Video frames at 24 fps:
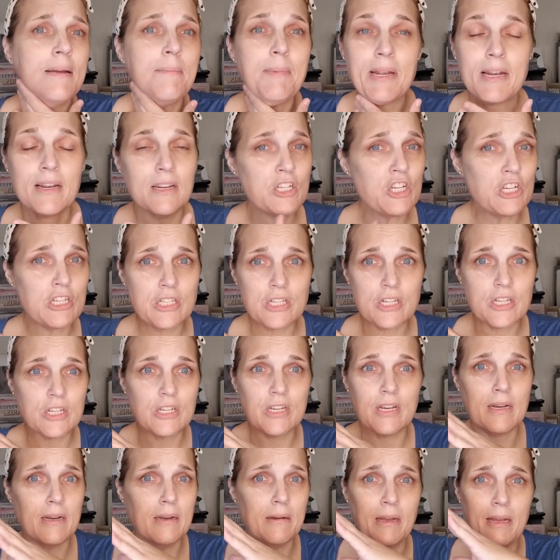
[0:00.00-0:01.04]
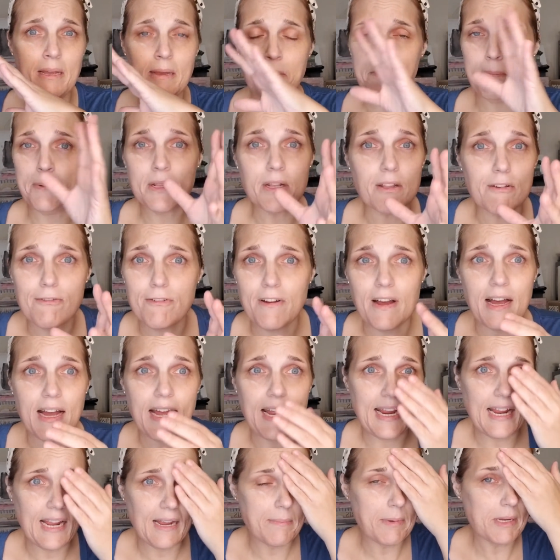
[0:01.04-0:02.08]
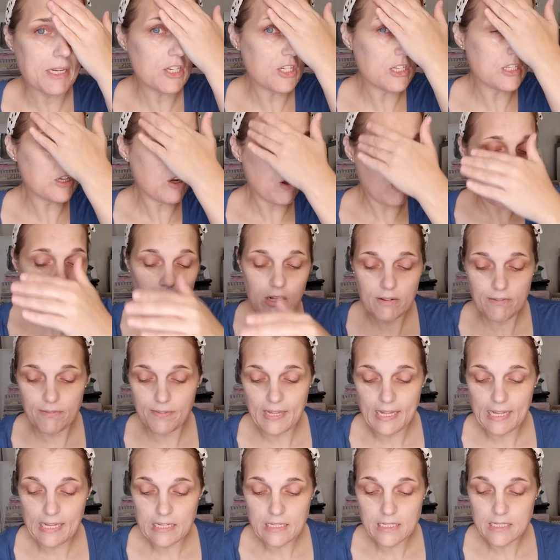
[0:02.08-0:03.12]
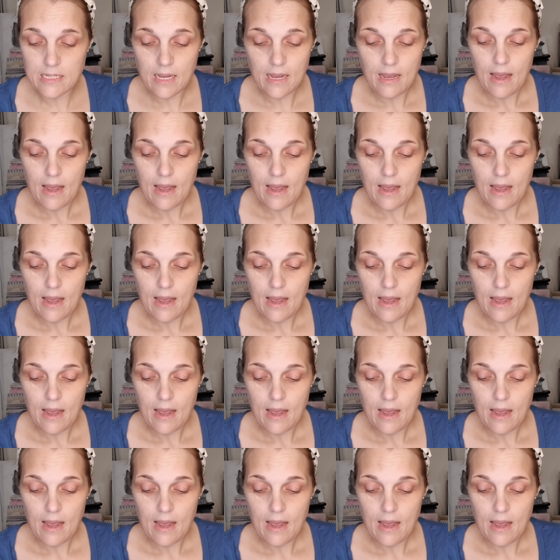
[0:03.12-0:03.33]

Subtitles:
just Abilify, just all of these